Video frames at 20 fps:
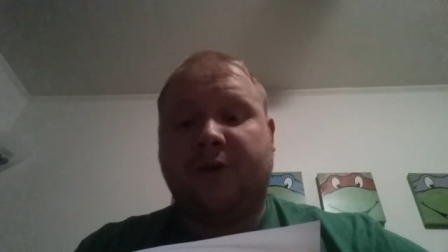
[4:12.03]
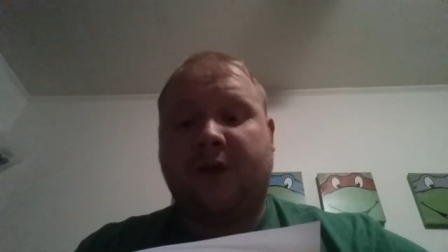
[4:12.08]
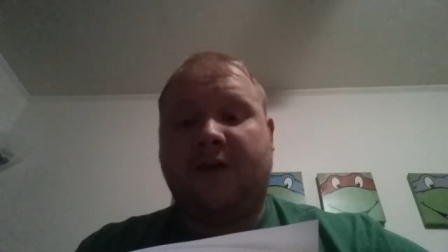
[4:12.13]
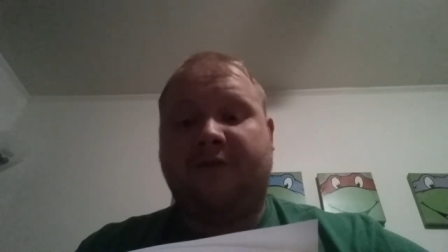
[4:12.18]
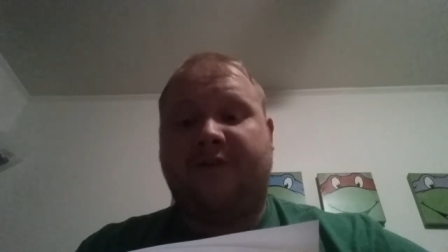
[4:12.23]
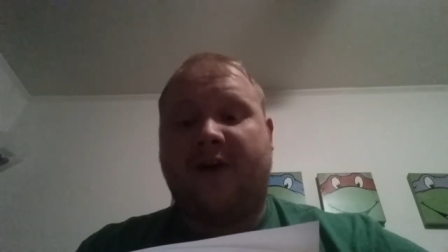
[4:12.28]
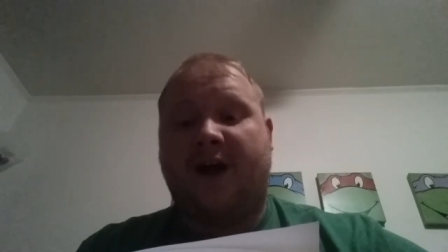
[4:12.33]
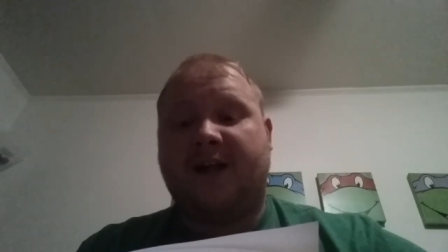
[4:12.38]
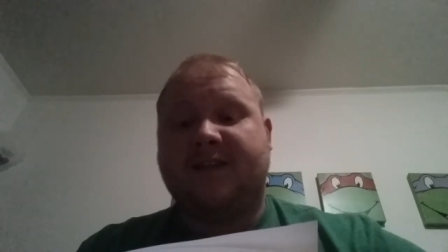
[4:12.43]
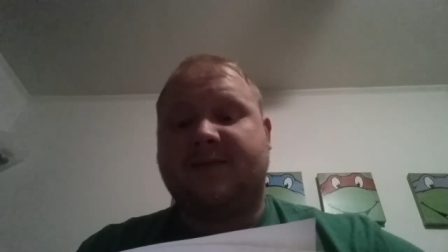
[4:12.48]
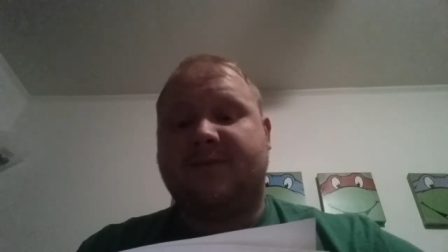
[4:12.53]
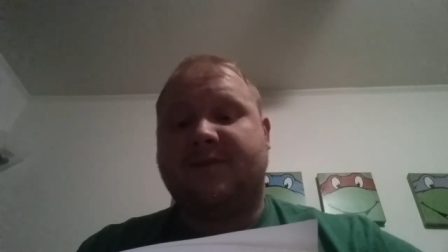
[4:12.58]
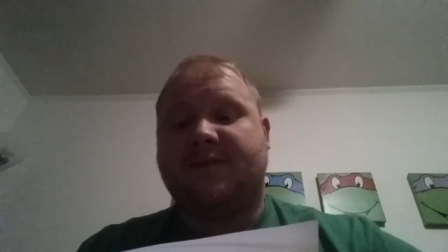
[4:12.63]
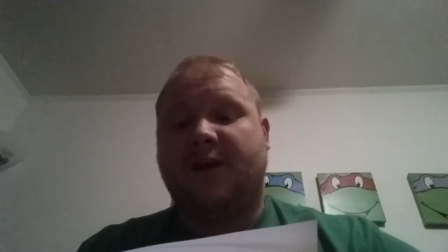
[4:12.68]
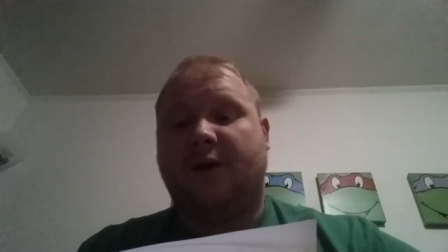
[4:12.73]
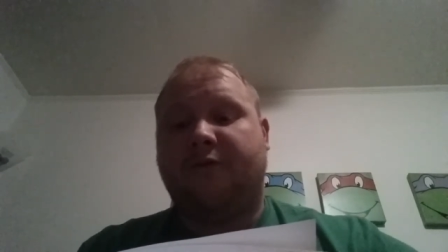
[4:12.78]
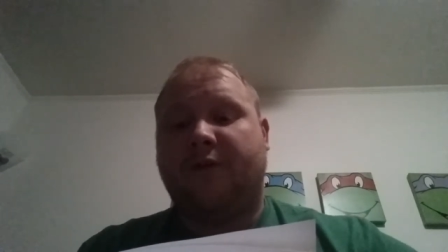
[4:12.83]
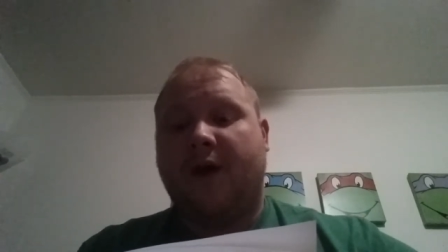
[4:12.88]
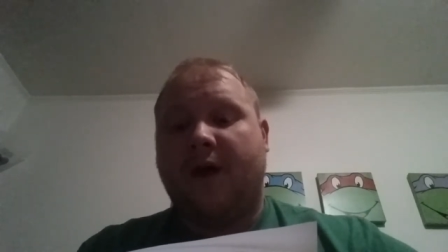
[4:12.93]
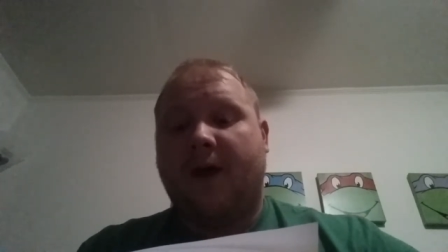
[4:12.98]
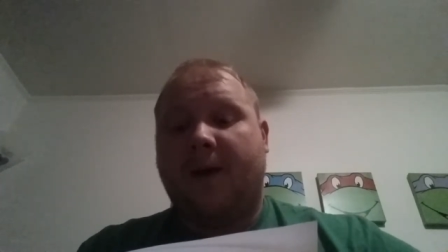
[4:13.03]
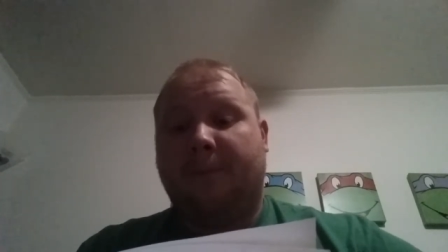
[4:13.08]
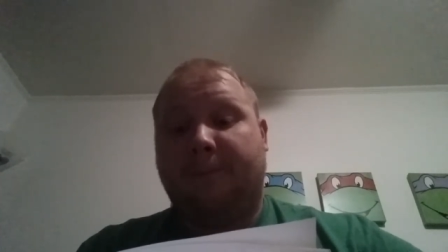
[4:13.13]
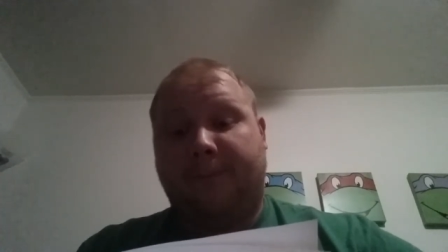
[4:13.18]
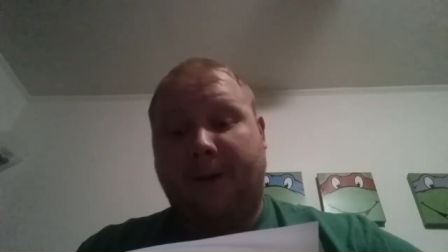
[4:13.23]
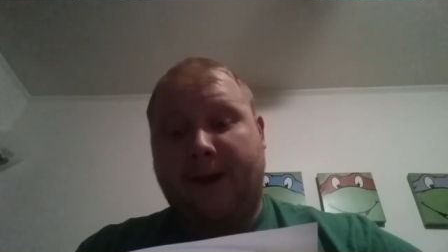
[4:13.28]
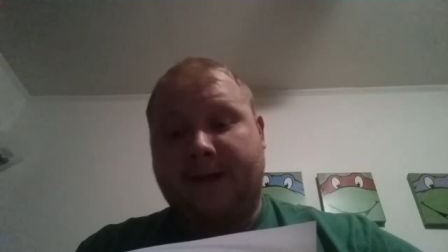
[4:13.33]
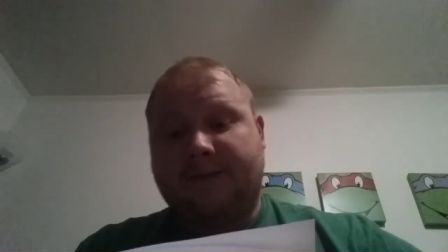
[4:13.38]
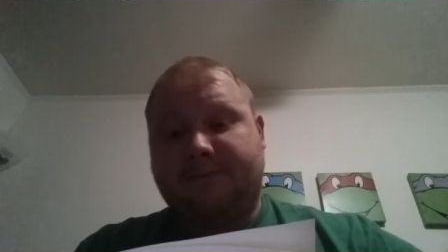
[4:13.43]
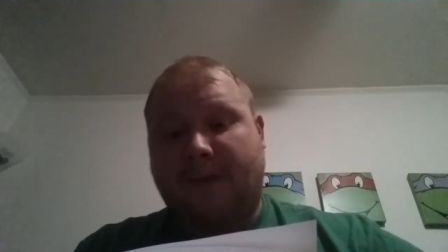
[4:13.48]
he finds himself
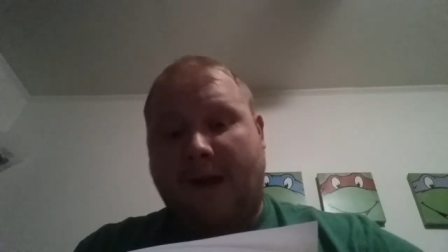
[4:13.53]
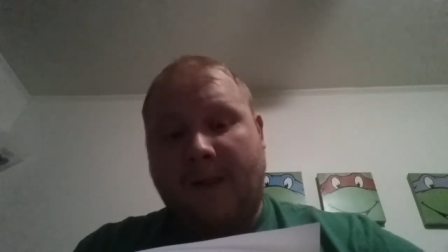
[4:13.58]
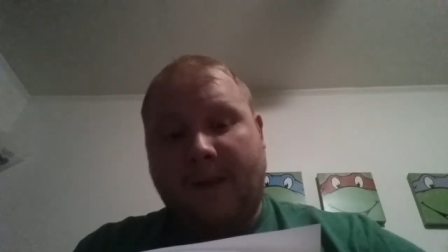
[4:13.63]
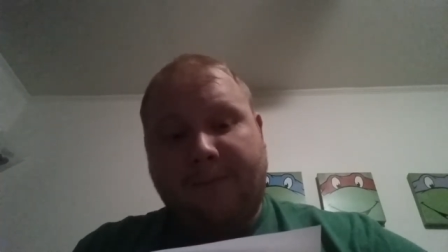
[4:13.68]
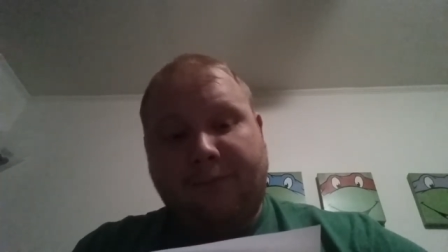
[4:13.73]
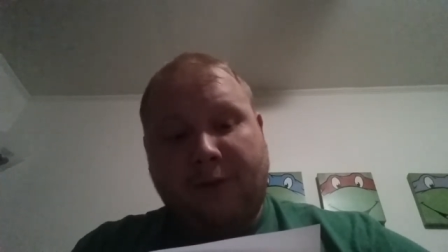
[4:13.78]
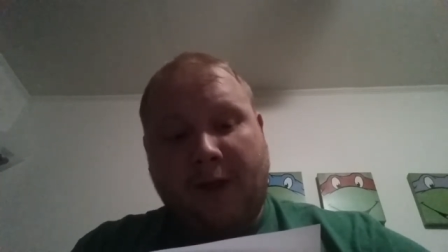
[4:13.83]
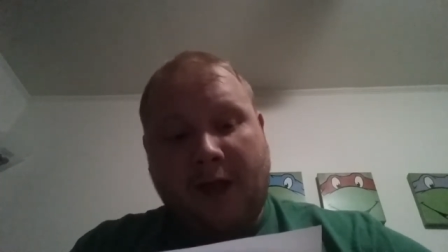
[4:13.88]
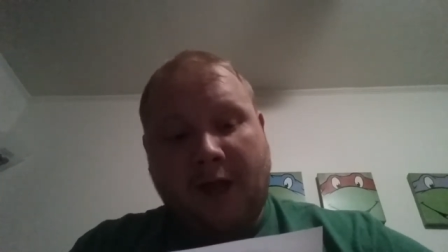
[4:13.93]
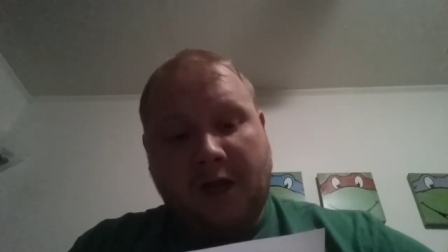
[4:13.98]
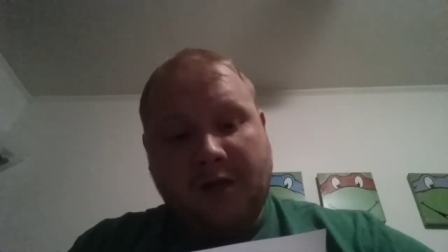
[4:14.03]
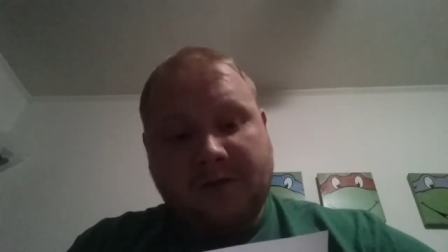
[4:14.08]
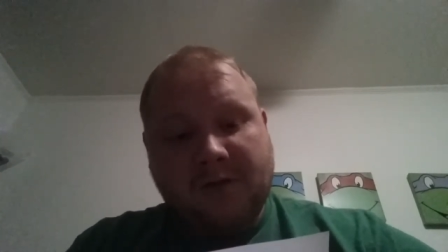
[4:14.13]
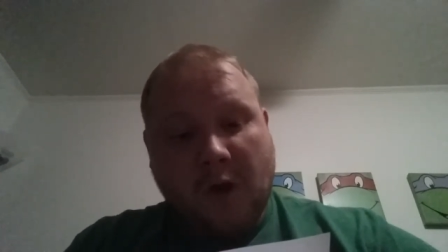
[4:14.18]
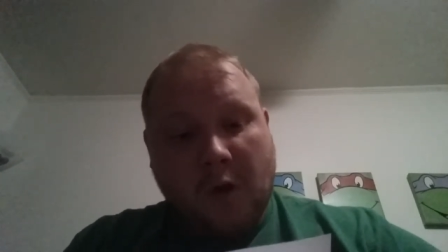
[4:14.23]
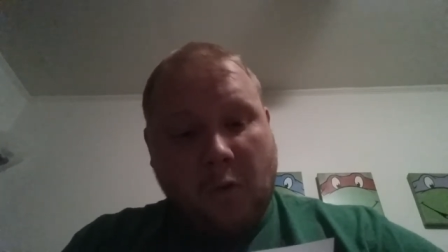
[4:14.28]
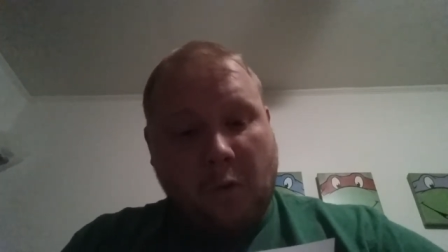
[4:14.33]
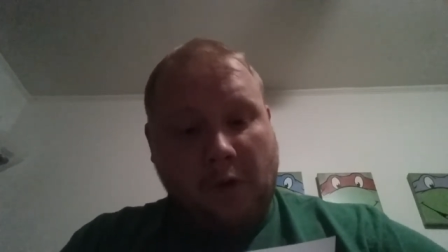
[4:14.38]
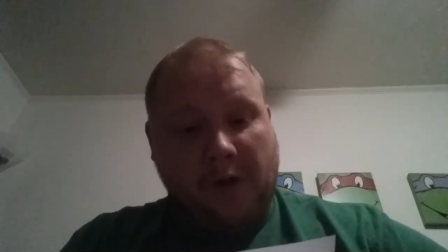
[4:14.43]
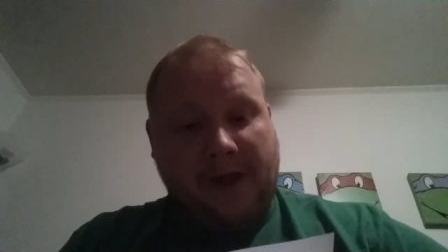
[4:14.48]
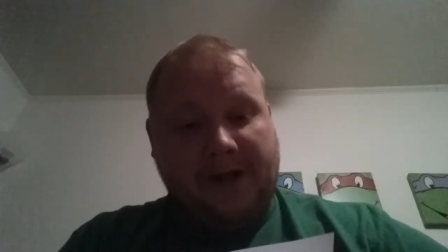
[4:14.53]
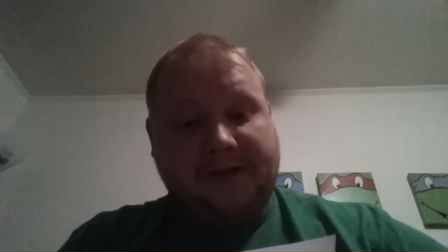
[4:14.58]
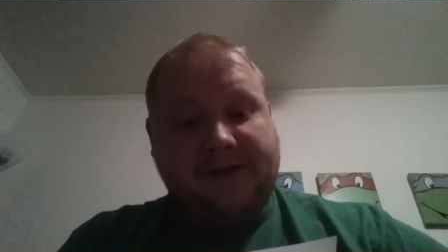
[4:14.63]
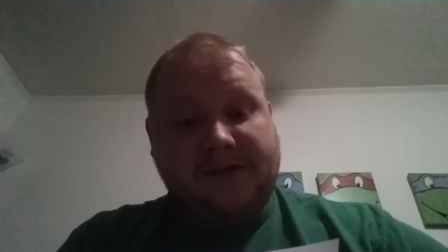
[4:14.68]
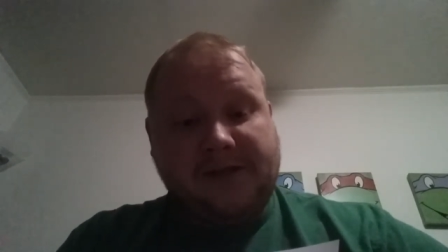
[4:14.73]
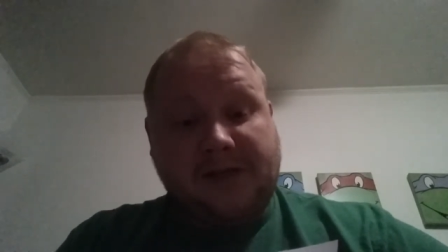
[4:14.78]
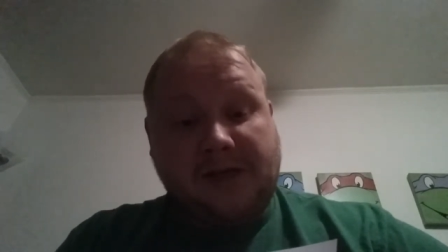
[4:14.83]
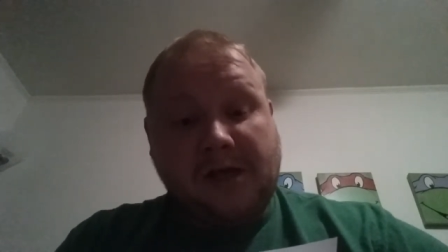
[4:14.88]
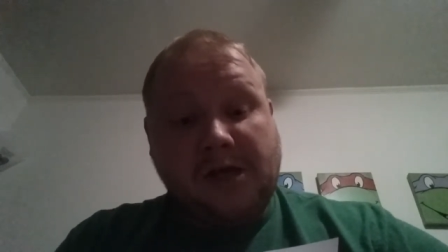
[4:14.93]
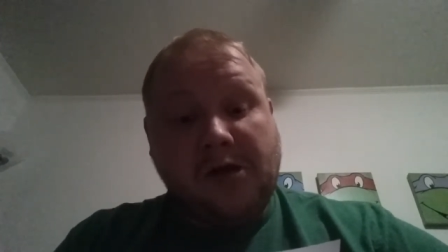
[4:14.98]
best by the players willing
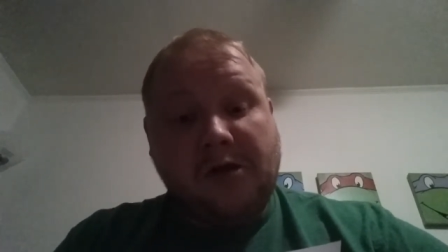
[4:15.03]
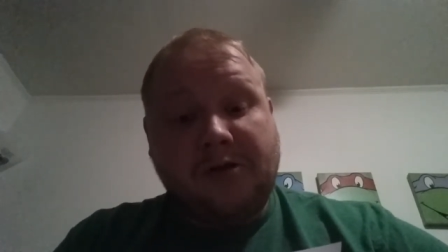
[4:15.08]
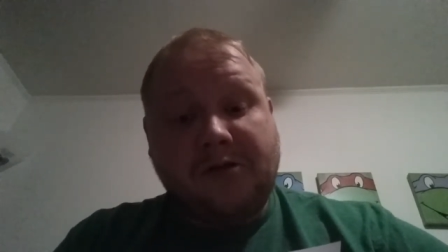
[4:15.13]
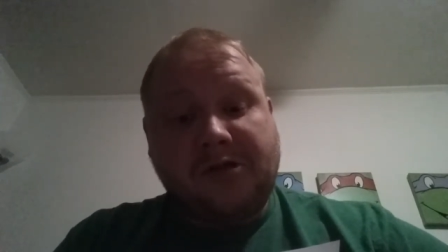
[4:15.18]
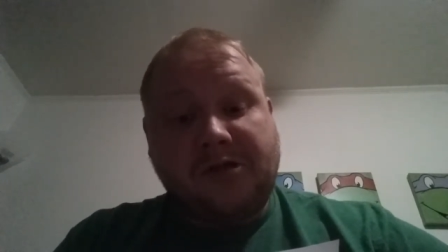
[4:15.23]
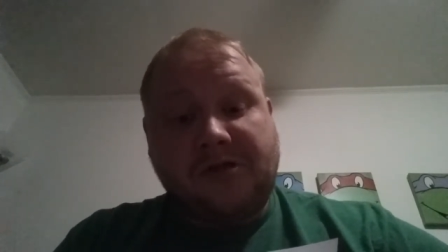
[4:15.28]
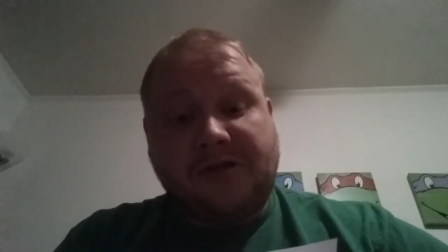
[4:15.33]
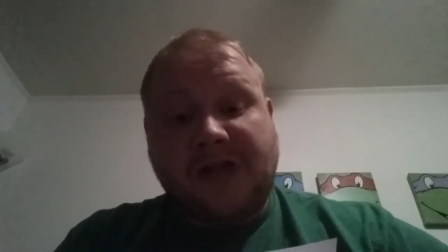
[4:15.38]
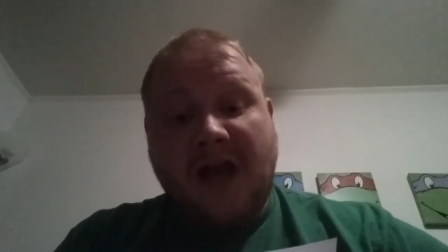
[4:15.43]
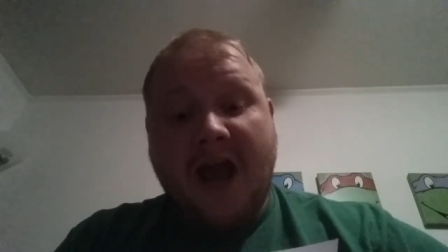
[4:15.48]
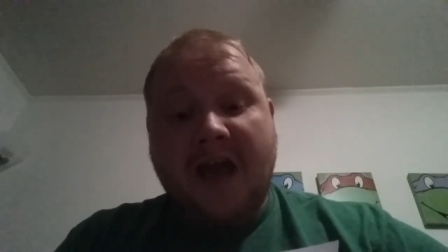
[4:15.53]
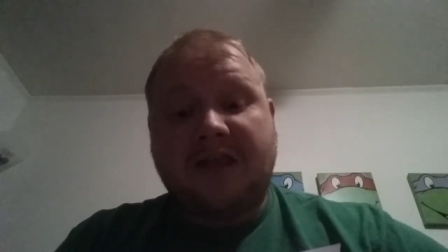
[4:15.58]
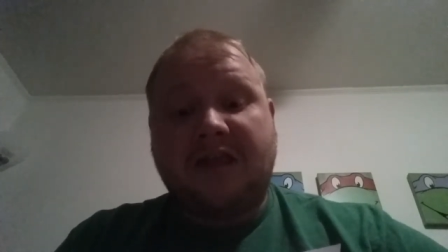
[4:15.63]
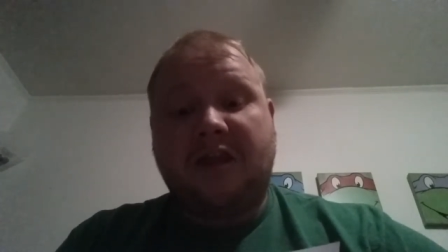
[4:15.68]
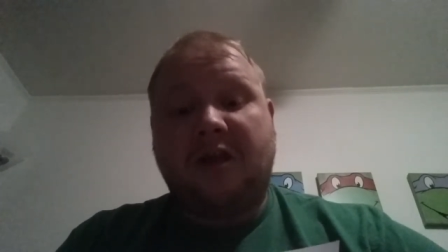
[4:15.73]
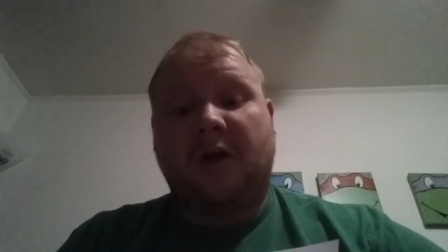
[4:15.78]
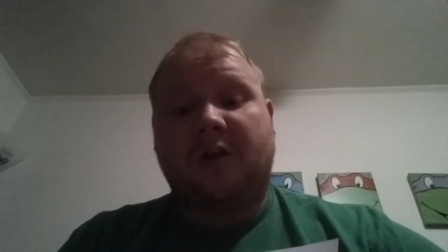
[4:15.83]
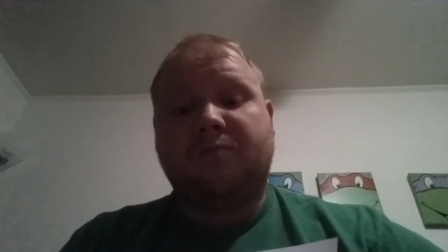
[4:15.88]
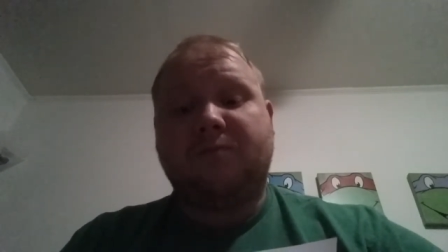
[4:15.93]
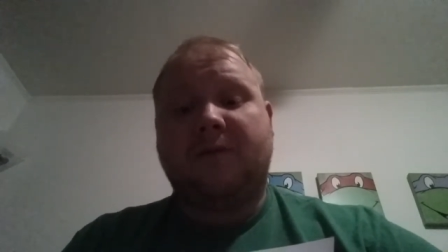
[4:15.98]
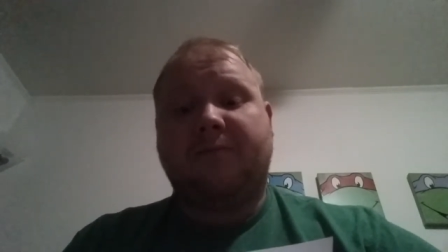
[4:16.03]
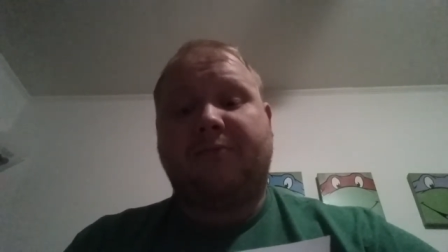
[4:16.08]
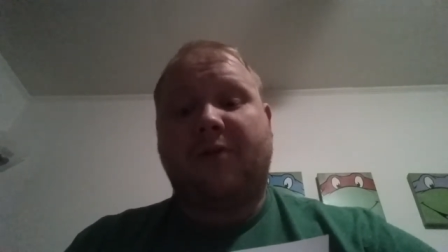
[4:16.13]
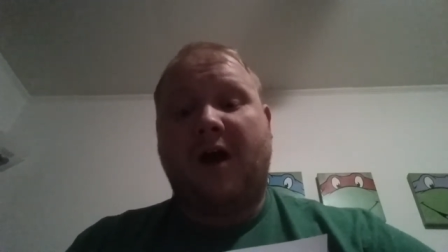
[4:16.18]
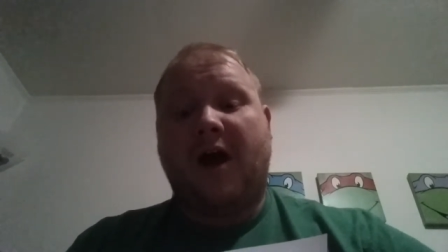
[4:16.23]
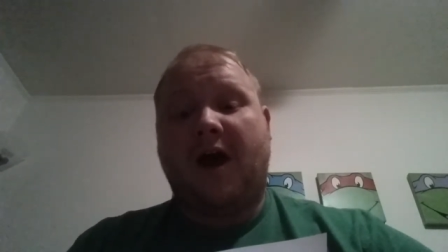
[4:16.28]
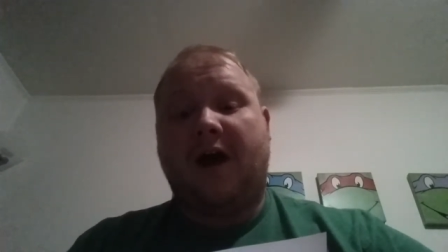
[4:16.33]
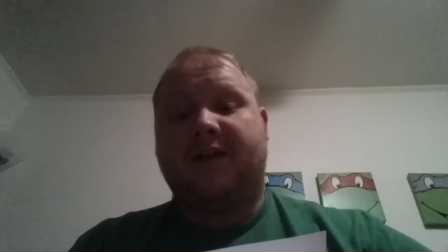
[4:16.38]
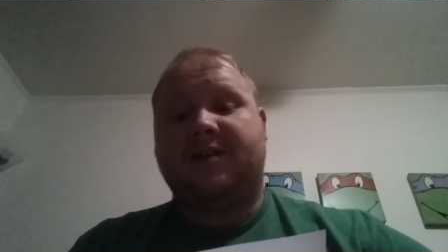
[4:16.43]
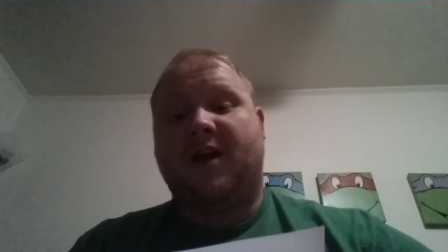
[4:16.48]
to kill to take the ultimate
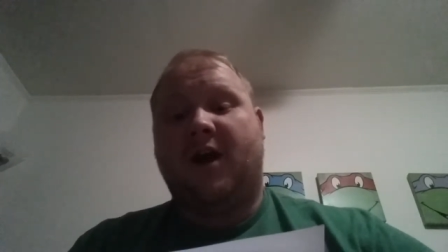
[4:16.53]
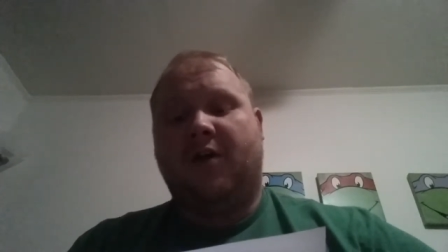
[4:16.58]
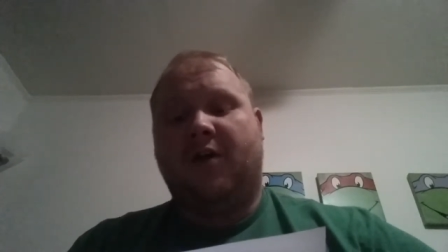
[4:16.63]
prize.